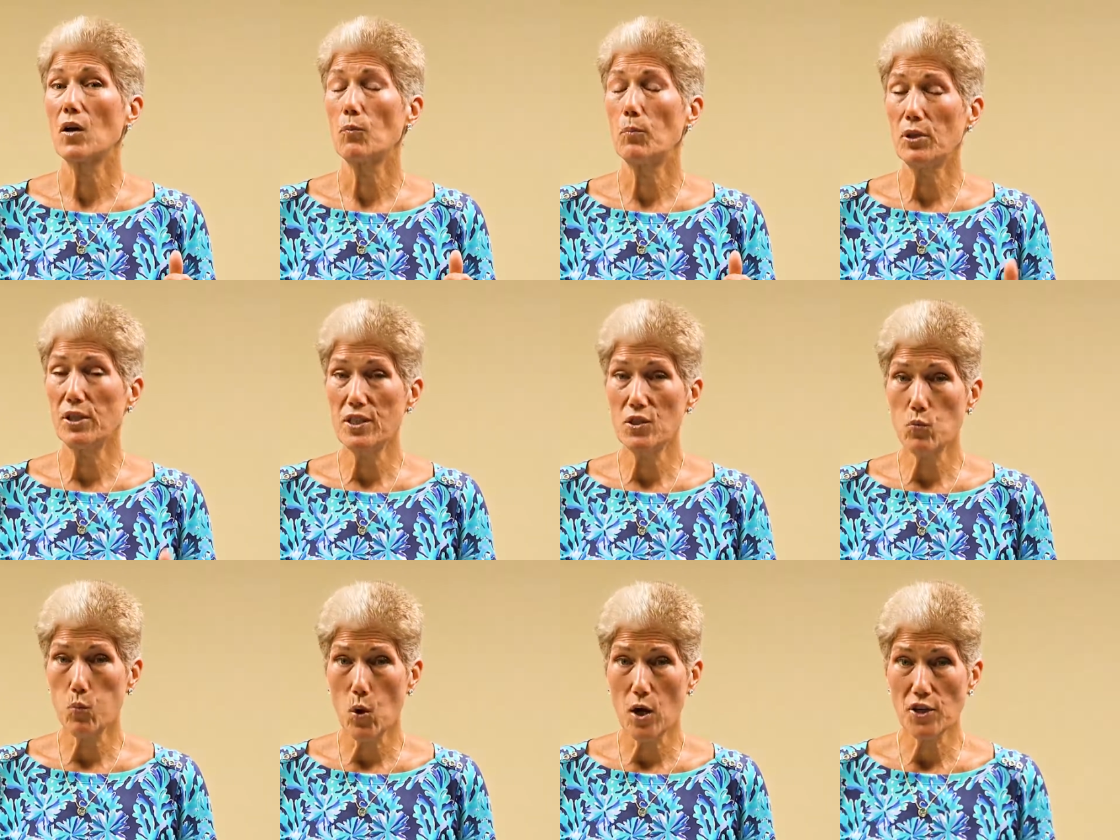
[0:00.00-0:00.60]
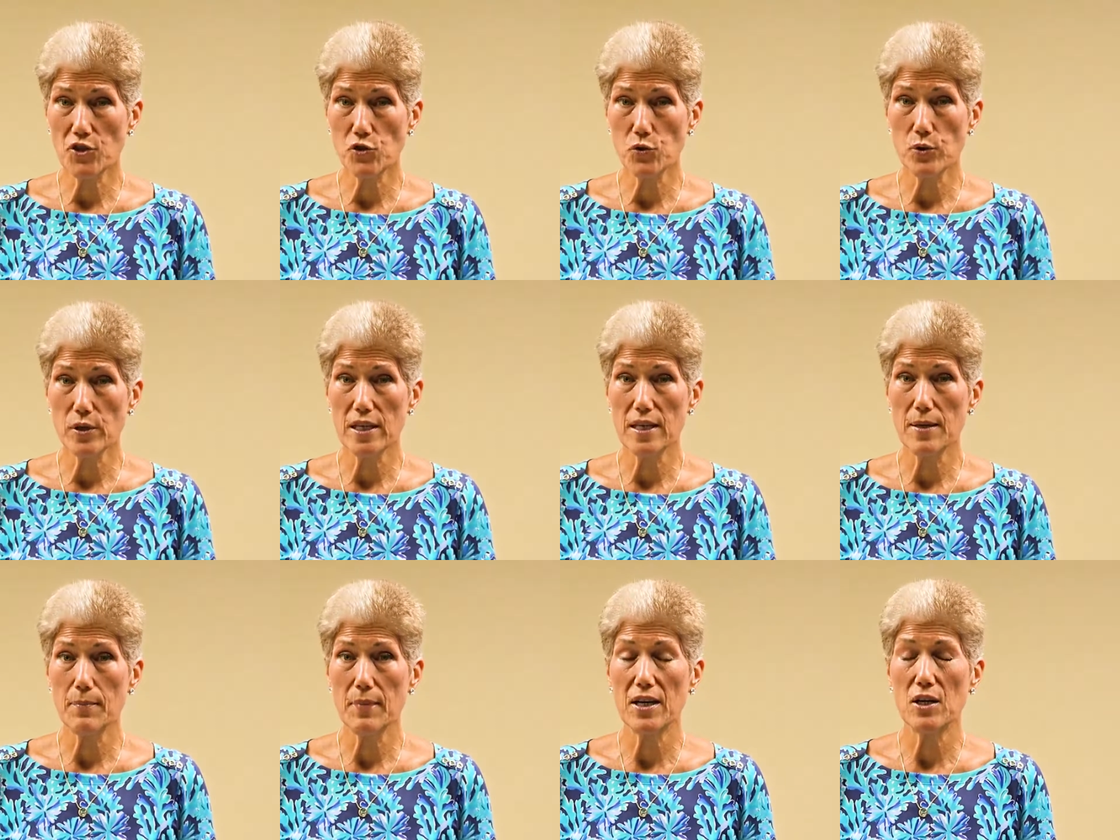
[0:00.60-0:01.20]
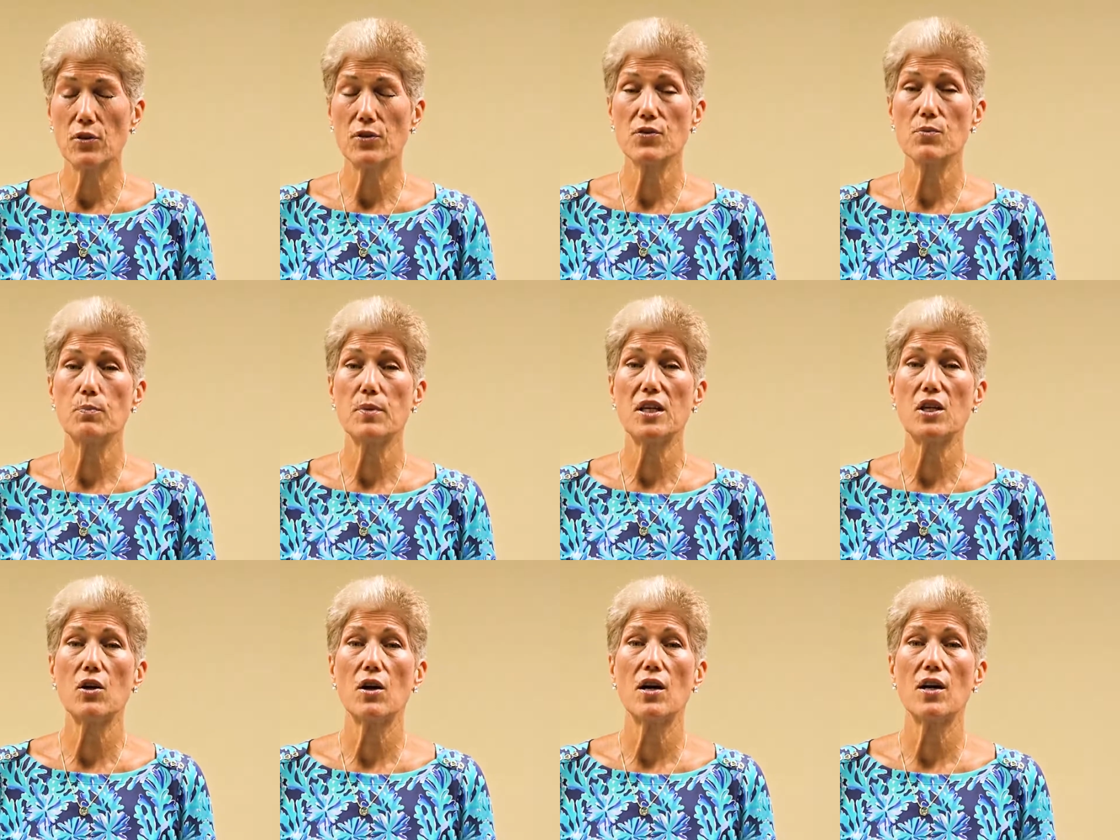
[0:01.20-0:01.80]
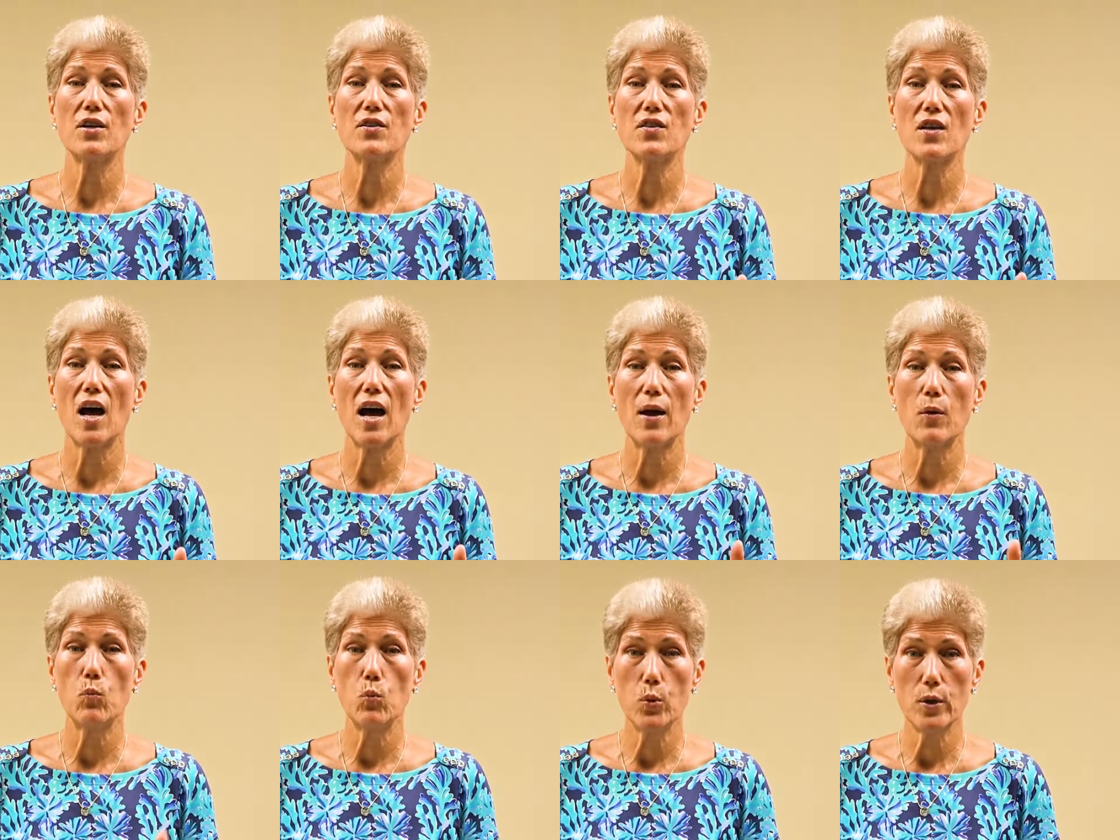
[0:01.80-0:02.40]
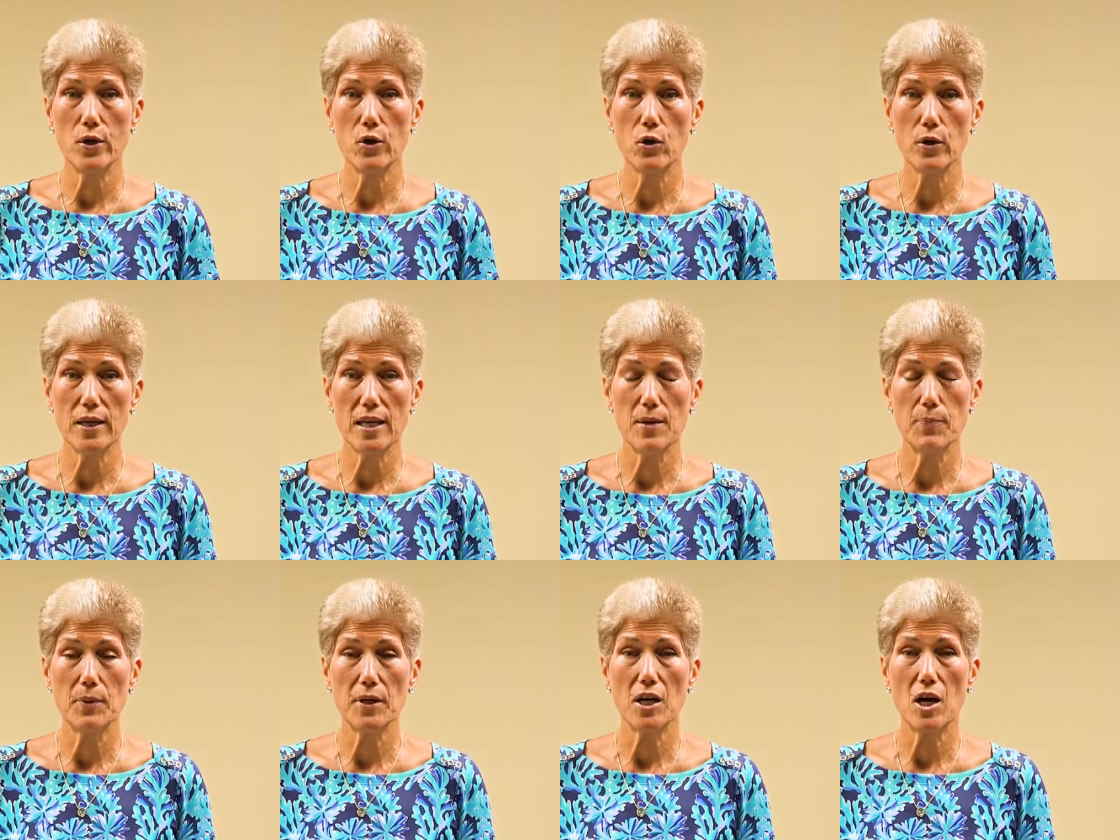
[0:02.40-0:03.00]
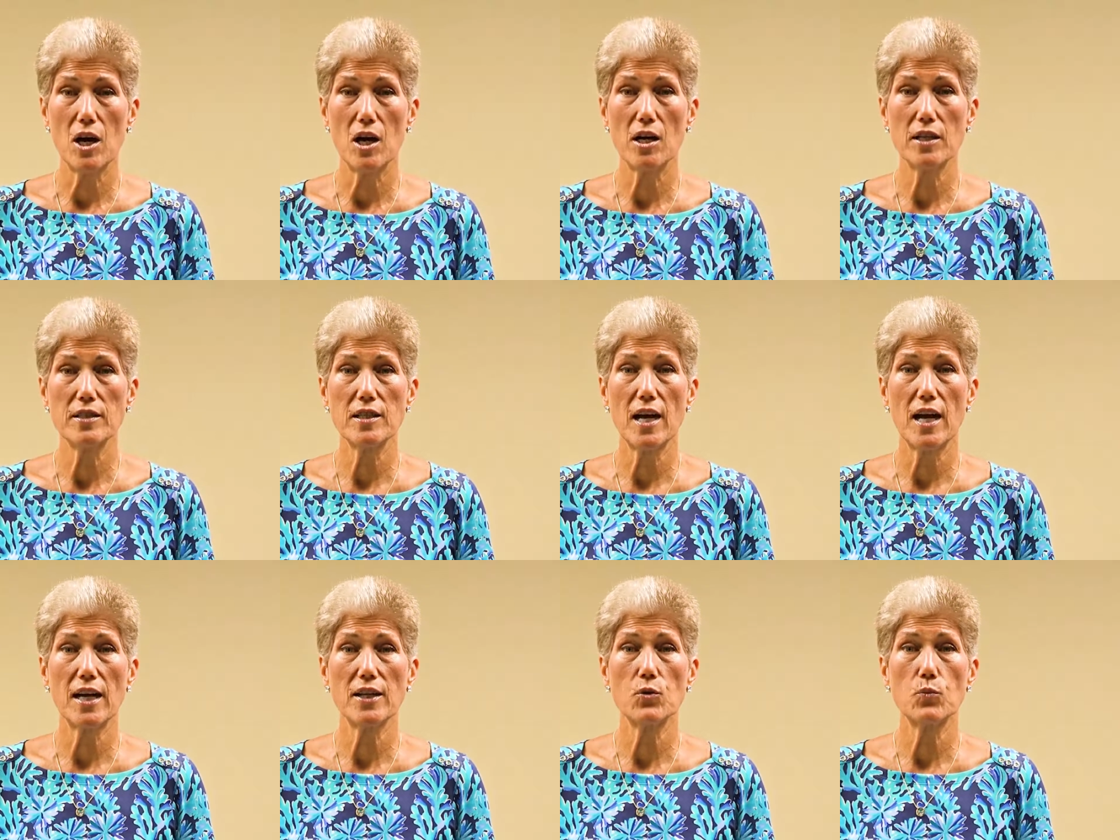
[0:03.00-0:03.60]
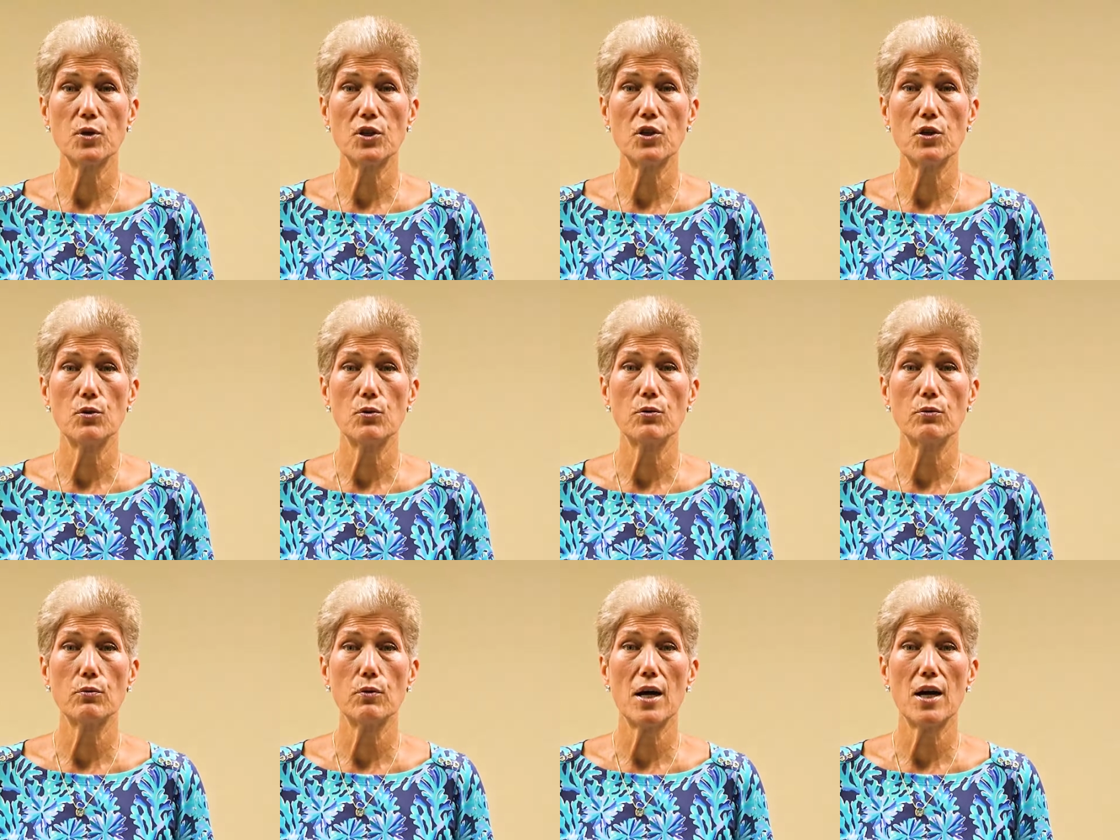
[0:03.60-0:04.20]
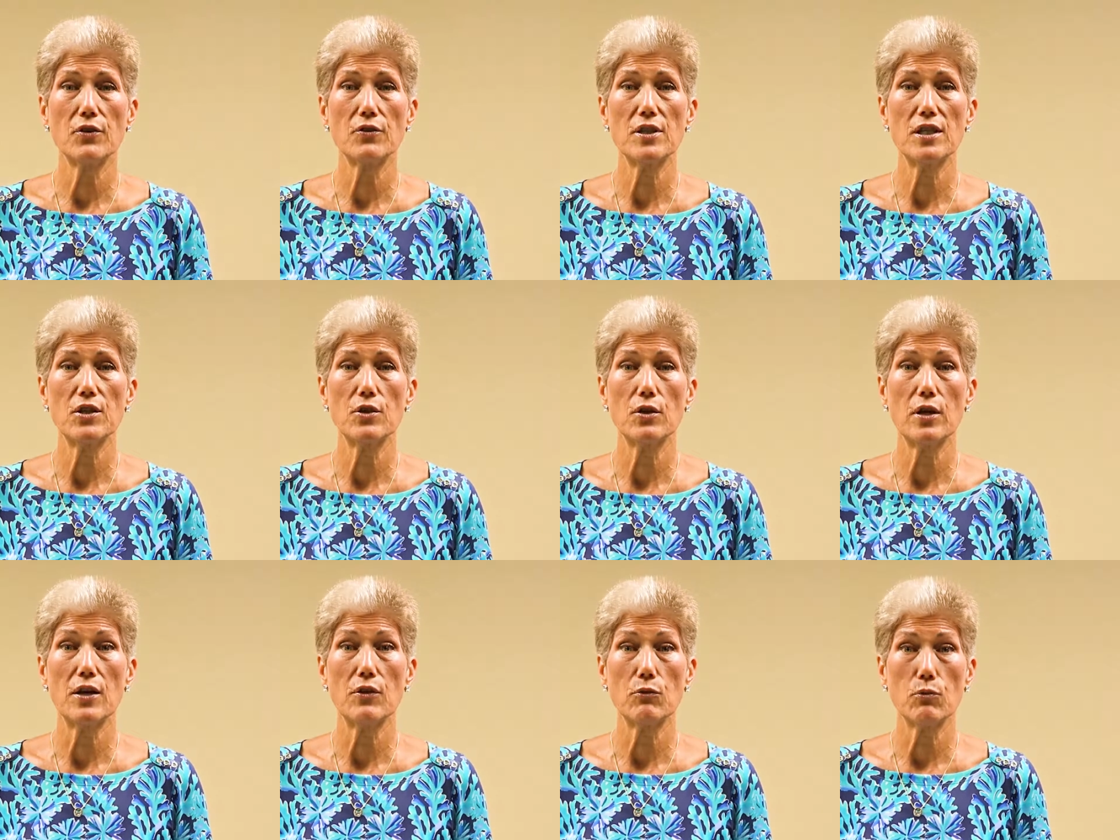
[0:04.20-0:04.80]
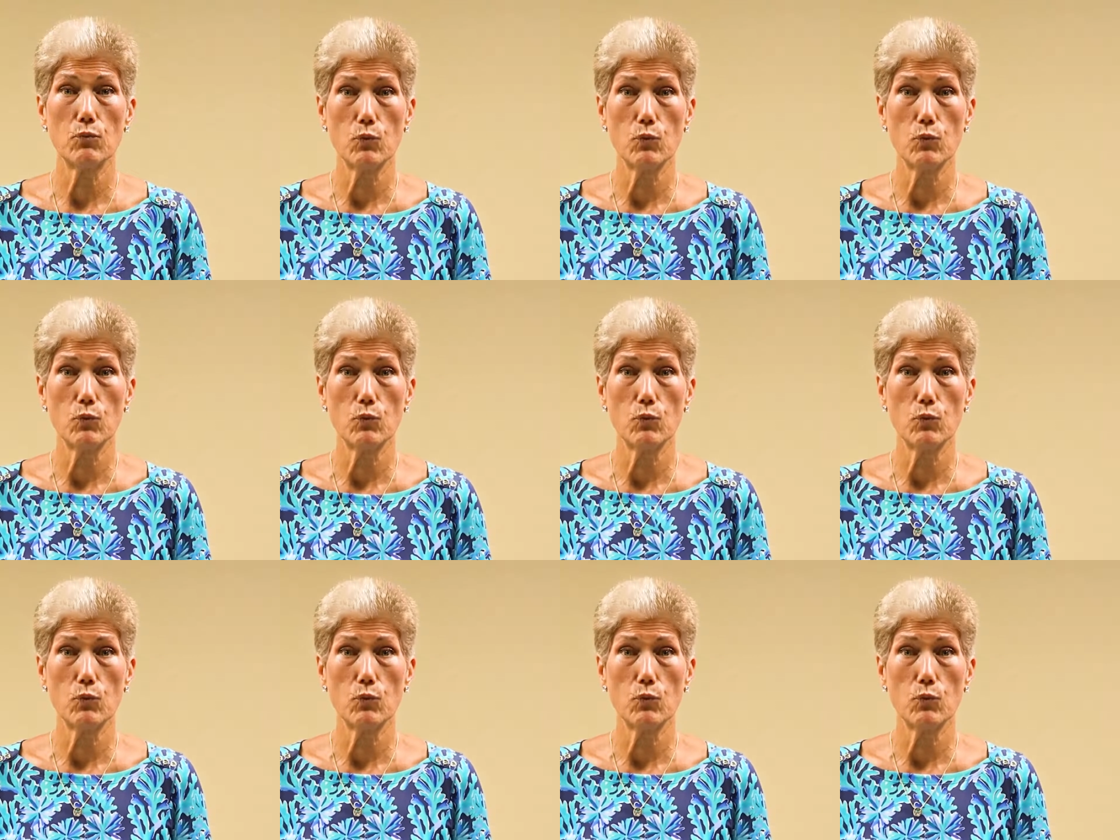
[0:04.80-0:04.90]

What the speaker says: Please watch your emails, because I will keep in contact with you throughout the year and